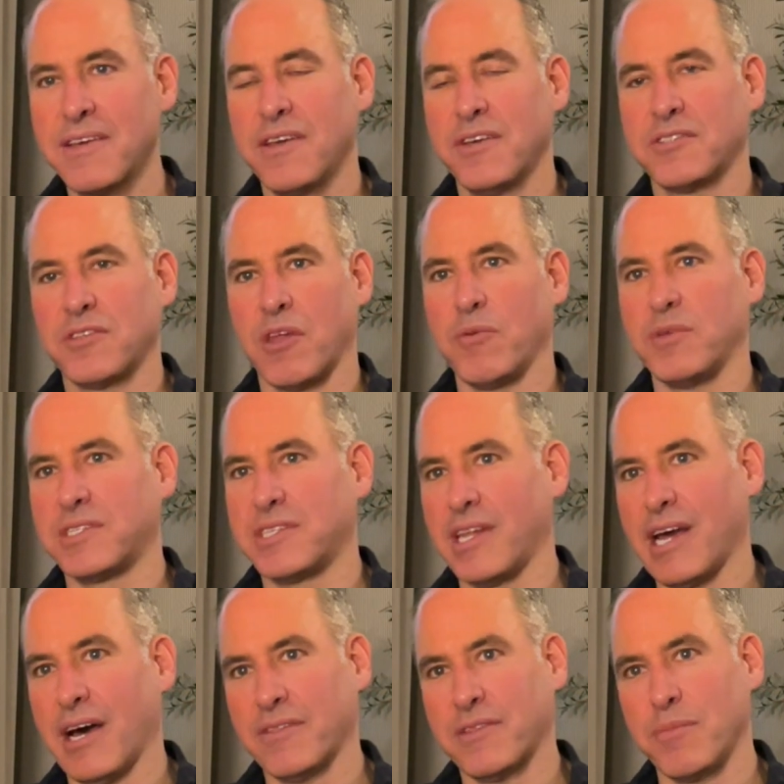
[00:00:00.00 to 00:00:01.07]
So they would send
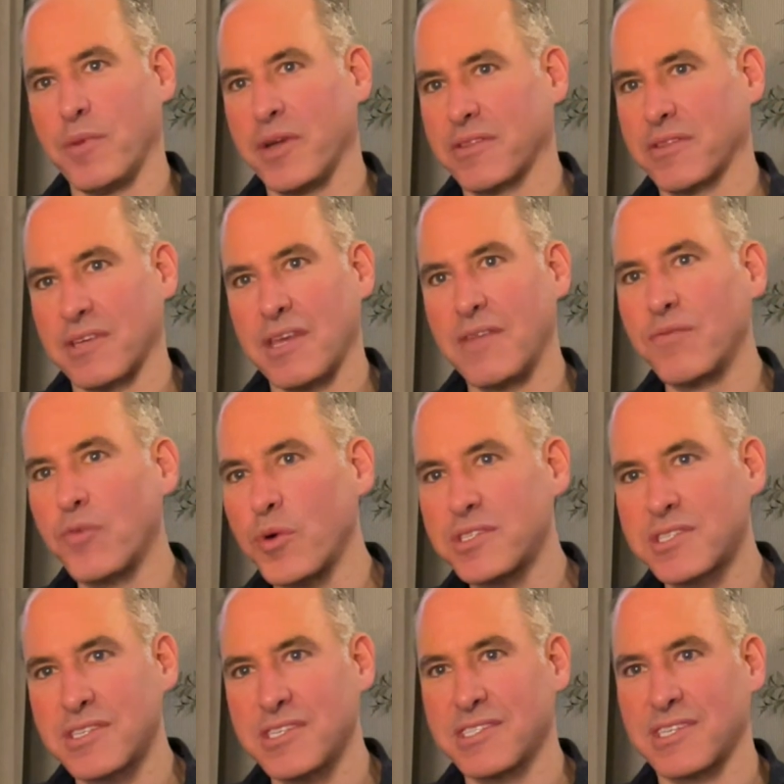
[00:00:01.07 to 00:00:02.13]
out the monthly
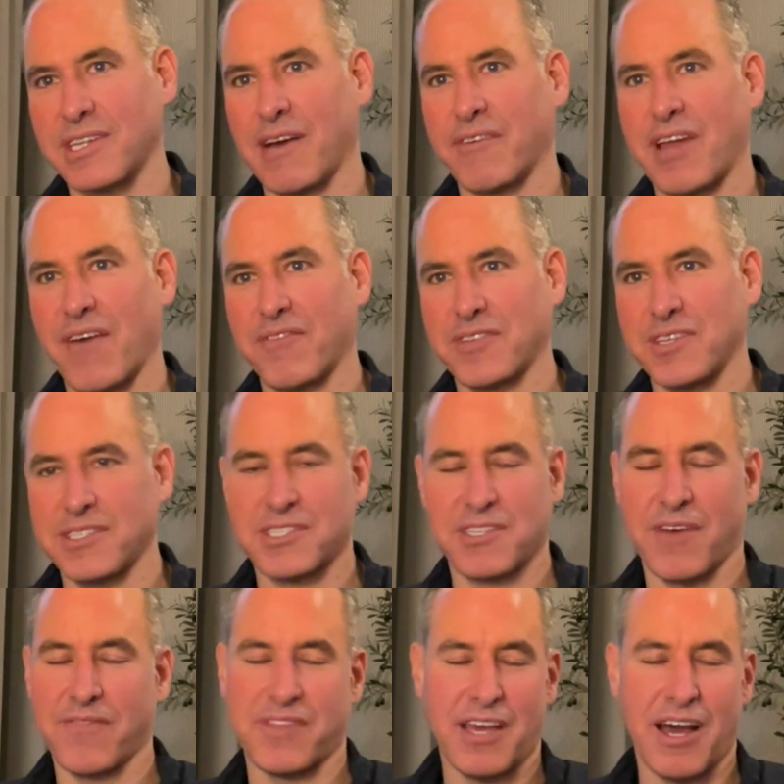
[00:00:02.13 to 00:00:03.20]
invoices, and I would have to
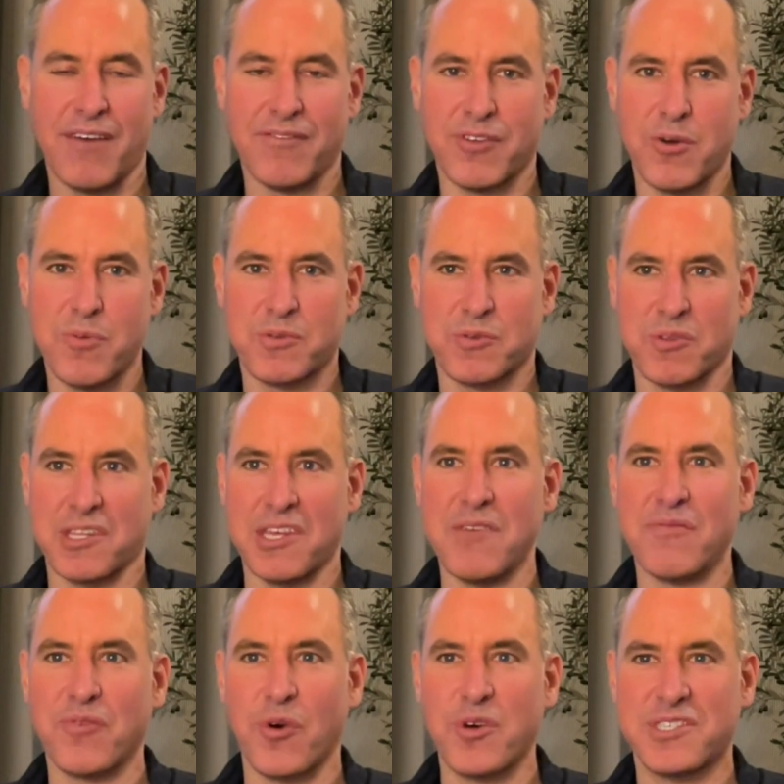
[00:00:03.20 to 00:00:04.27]
stuff the envelopes with the
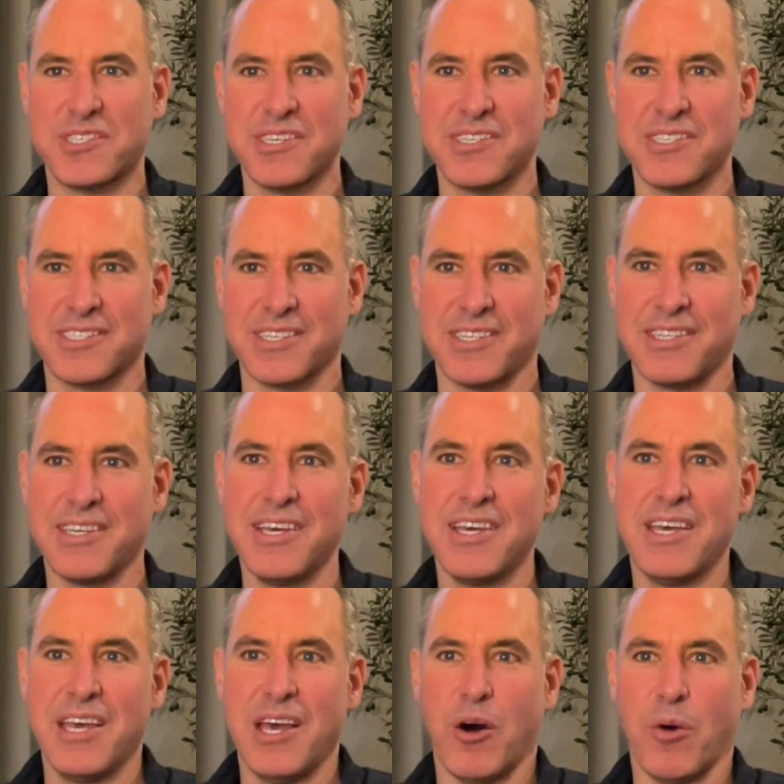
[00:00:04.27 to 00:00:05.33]
invoices and
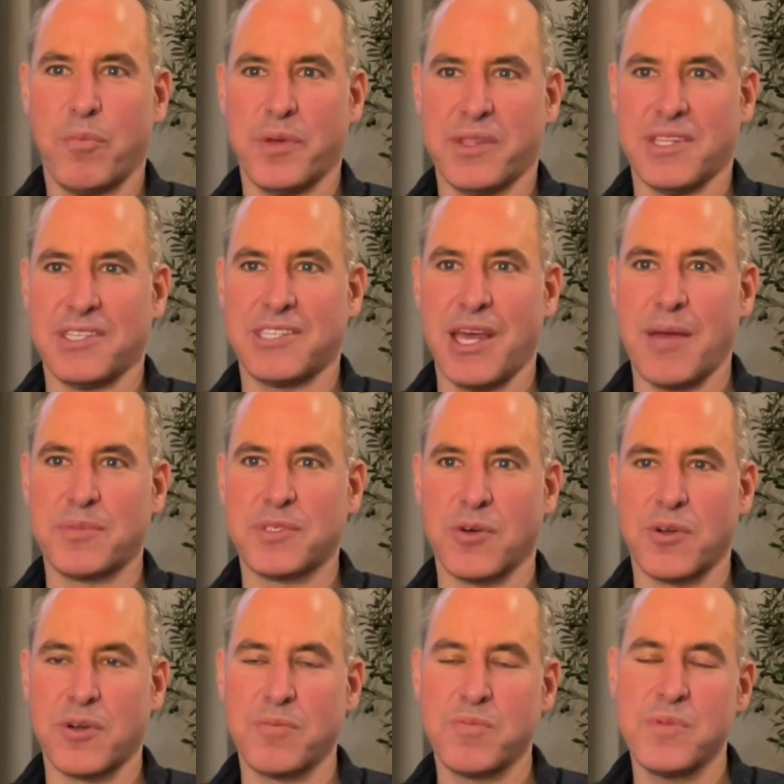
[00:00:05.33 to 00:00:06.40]
help put the stamps
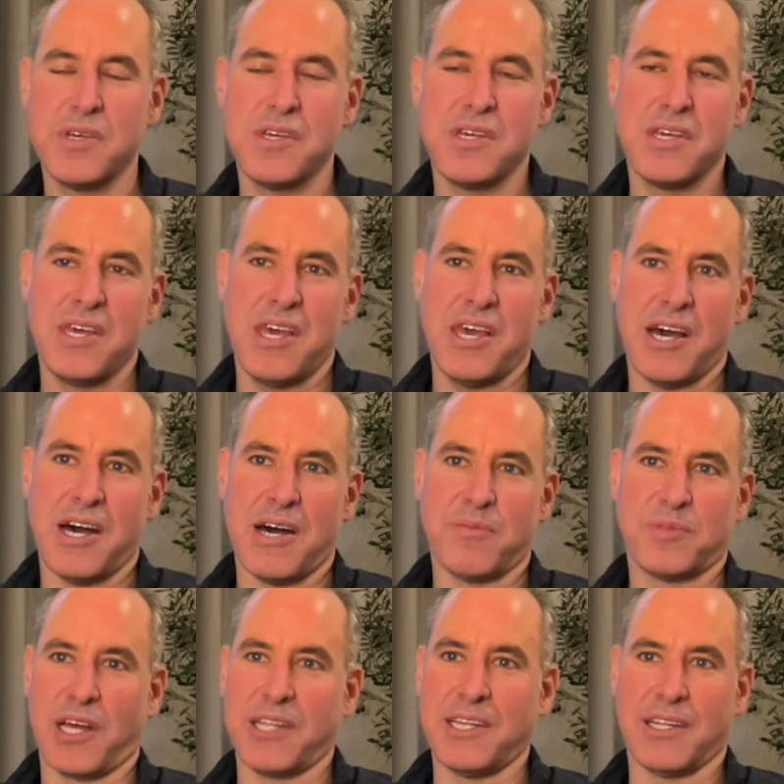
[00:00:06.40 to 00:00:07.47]
on them.
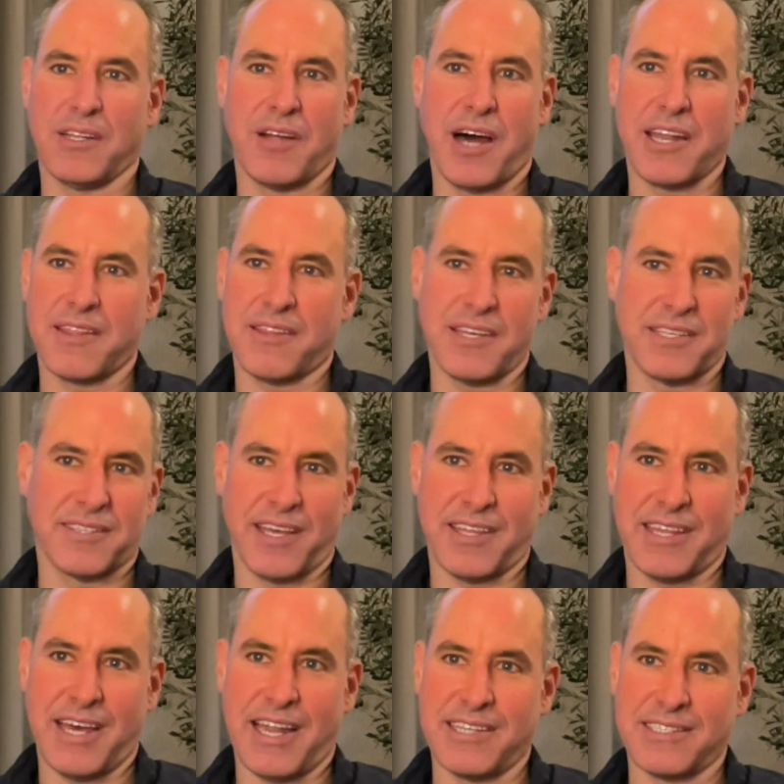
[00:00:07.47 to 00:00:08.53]
So I did a lot of things like
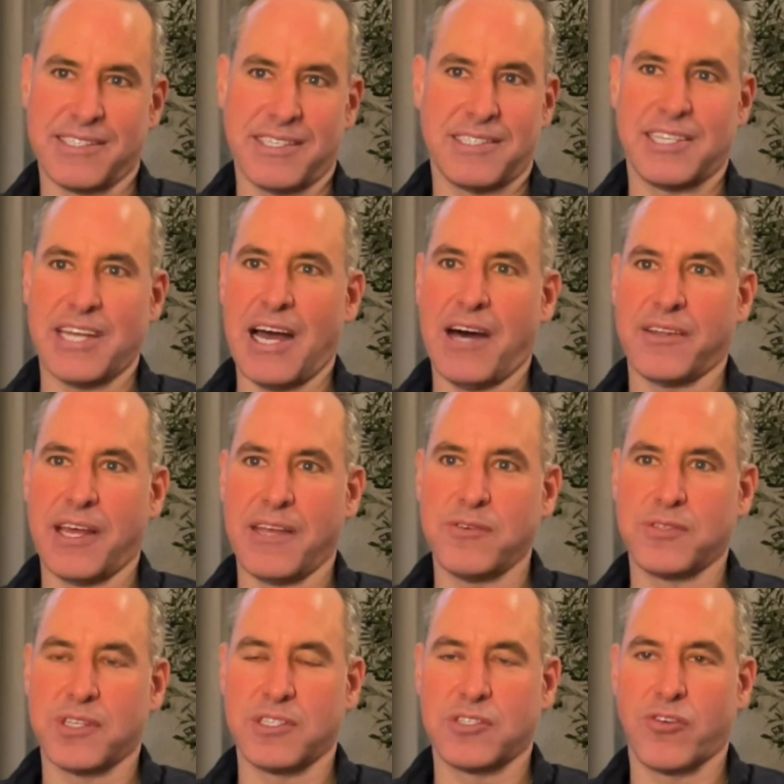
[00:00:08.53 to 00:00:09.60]
that as a child. I
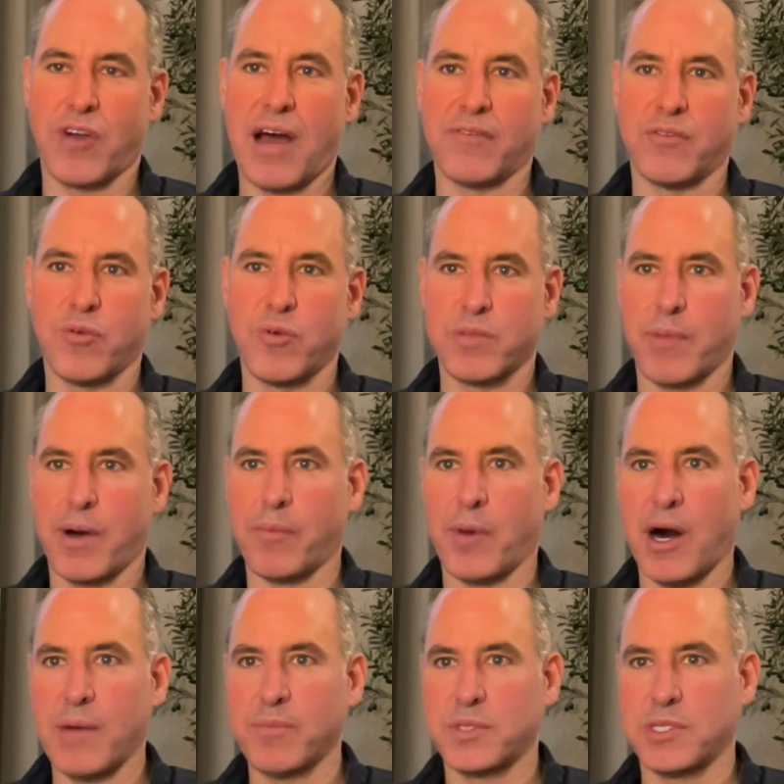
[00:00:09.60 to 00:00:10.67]
used to travel with my
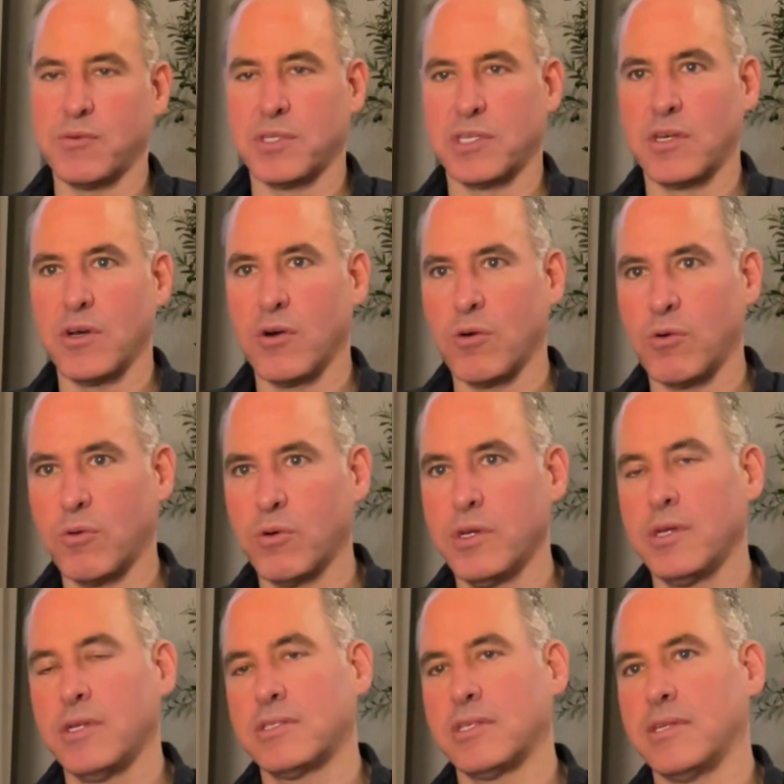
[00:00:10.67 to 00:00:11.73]
mom. She would go
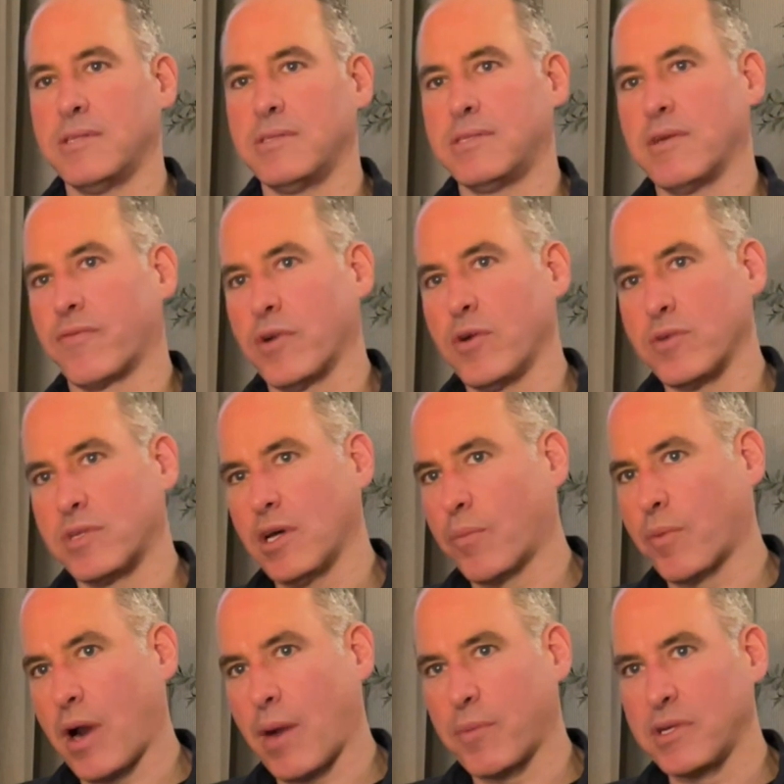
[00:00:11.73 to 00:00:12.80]
to different hotel
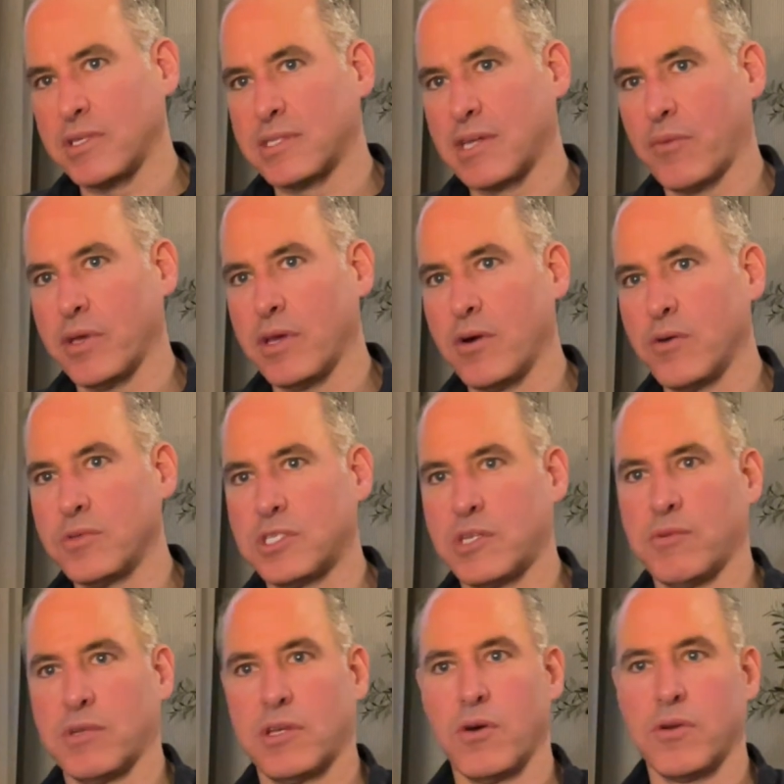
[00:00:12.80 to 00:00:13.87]
properties that we owned. She
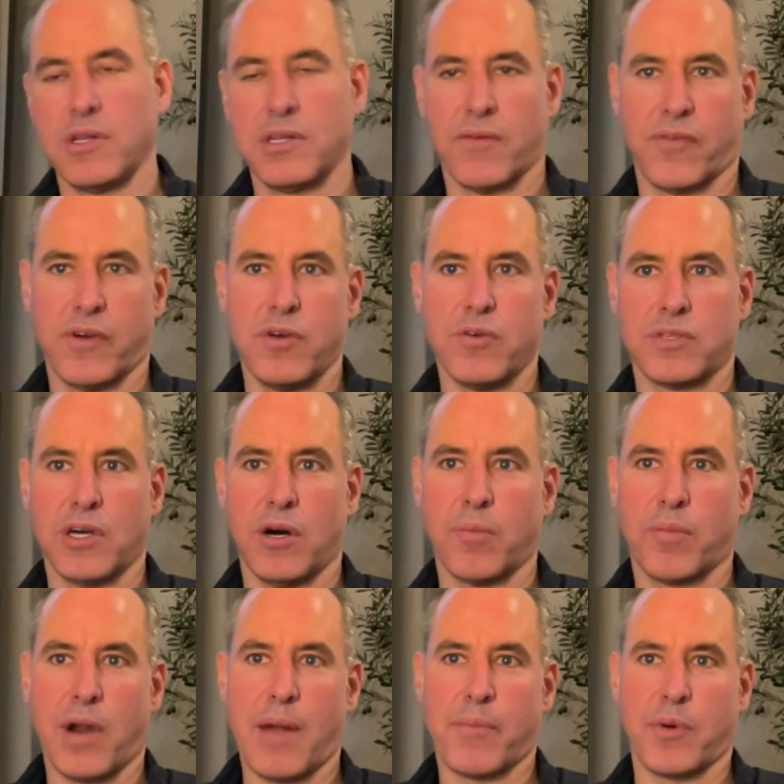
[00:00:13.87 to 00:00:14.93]
would go to different hotel
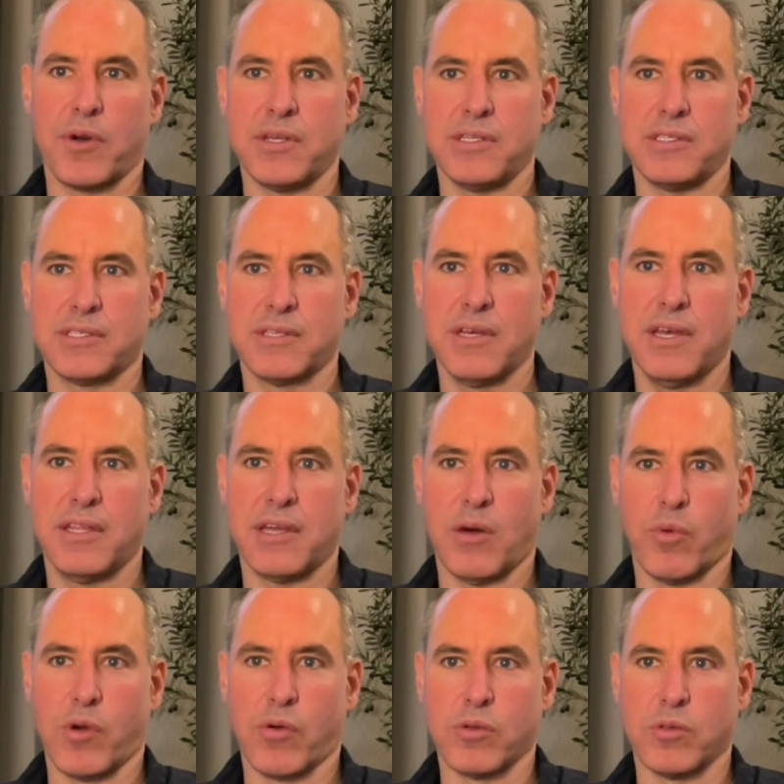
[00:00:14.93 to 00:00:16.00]
properties that
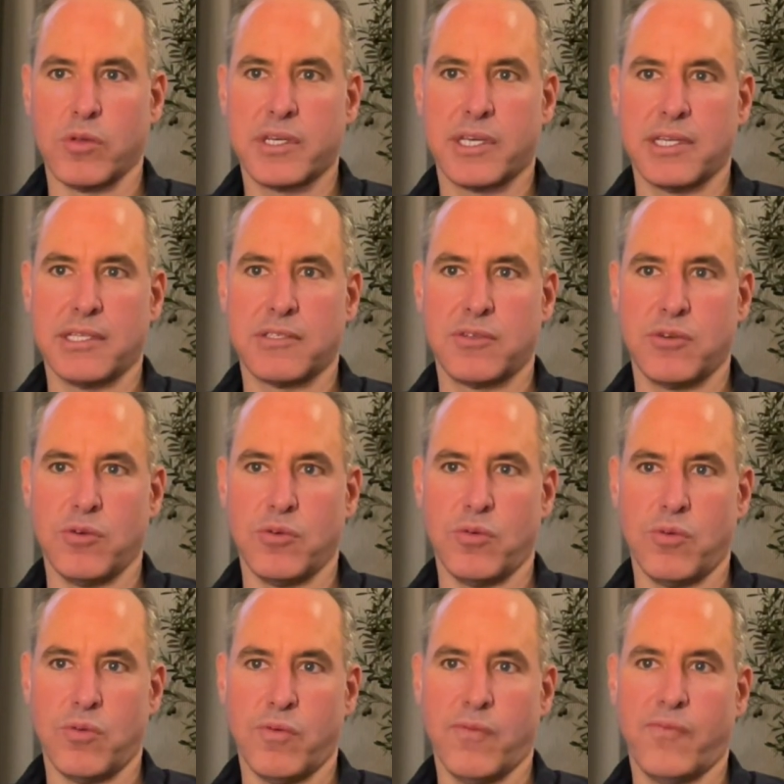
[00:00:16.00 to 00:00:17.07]
we were looking
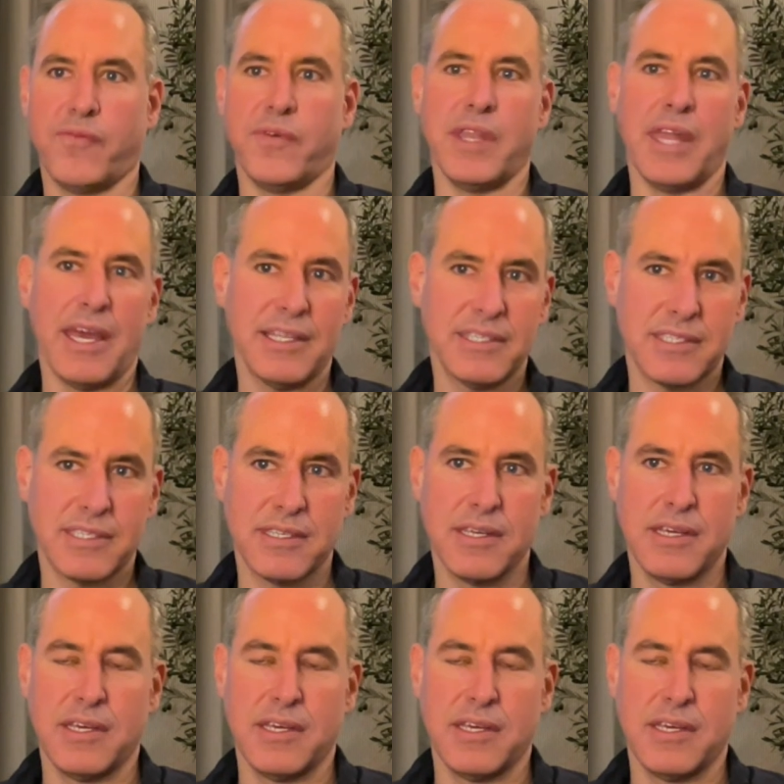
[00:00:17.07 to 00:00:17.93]
to finance.